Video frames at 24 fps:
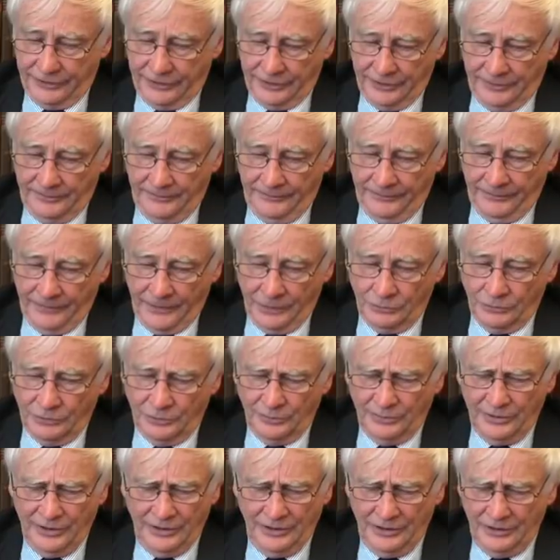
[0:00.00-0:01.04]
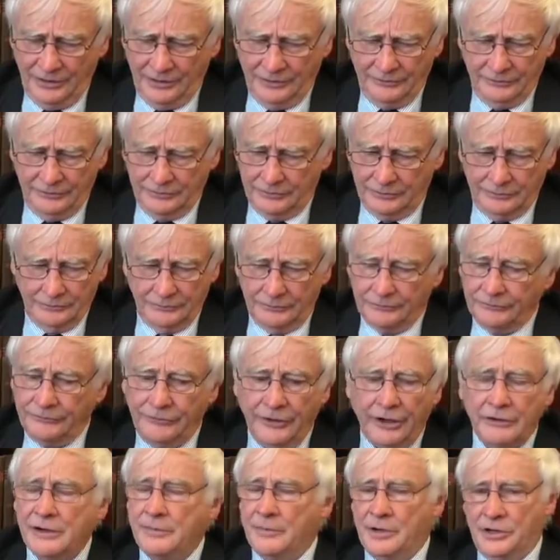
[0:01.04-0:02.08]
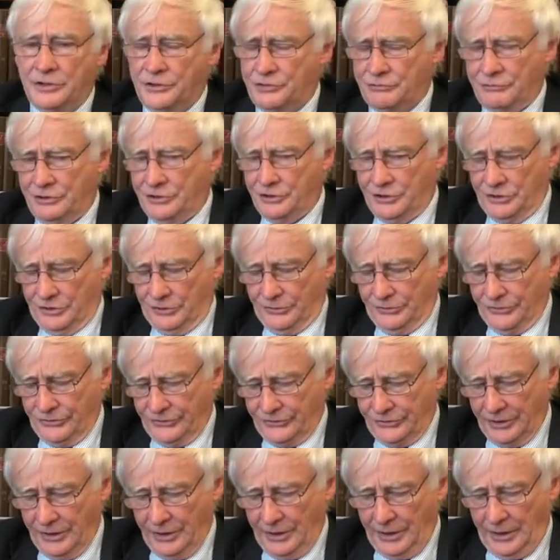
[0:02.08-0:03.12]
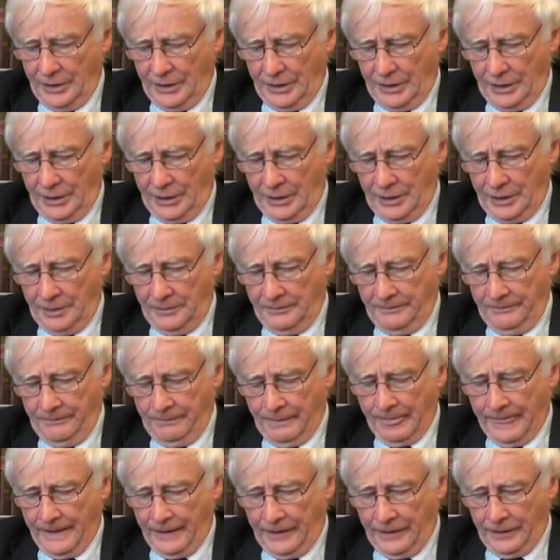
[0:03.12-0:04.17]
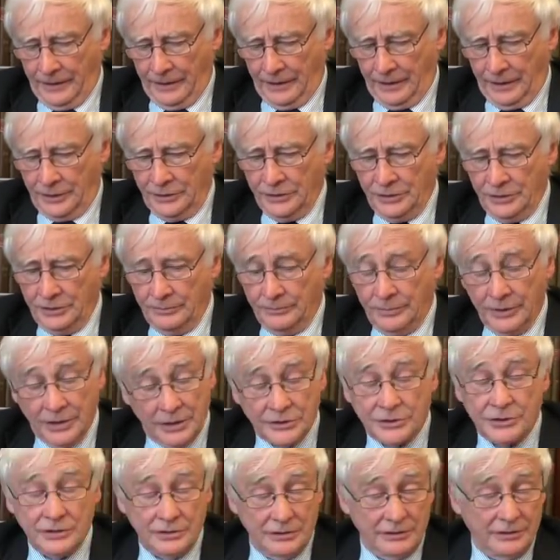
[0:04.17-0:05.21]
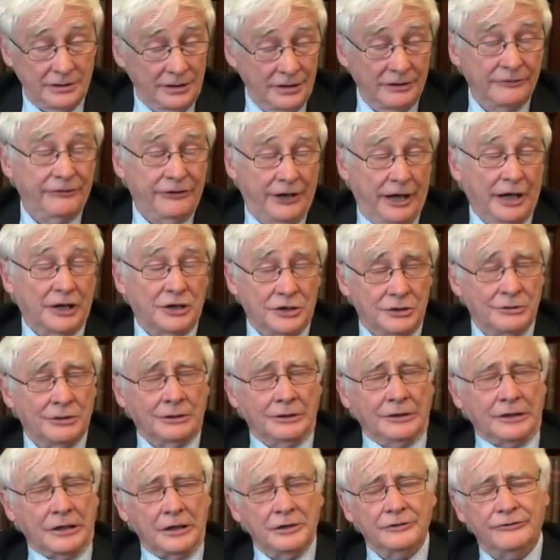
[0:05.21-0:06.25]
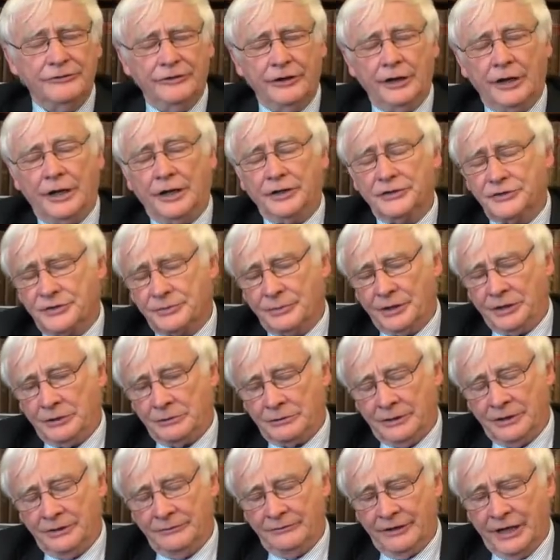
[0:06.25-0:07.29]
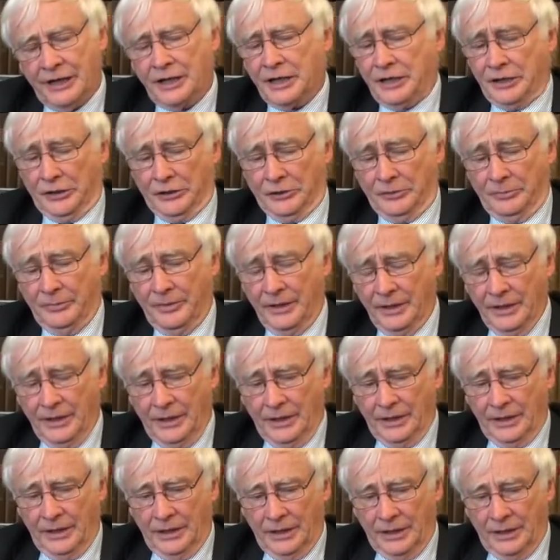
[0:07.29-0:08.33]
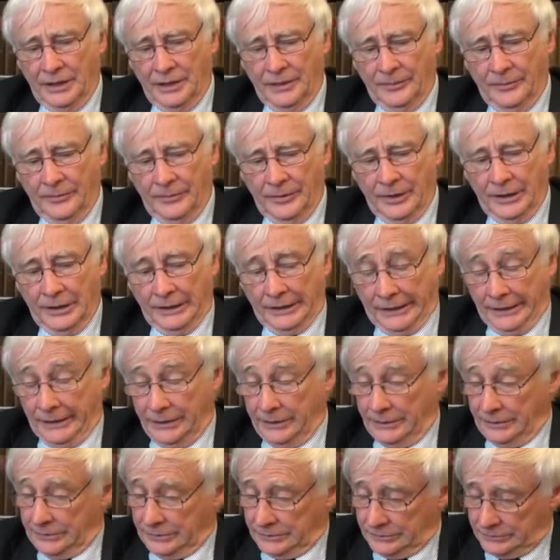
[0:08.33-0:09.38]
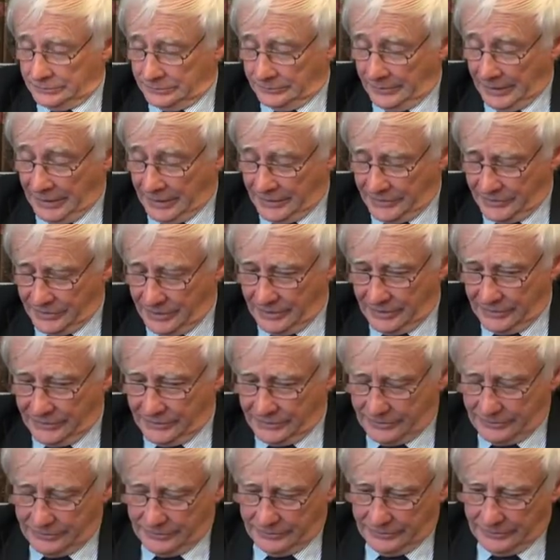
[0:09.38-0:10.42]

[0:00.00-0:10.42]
will be very much reduced. And because in effect you only go fast when you're in vacuum, it makes it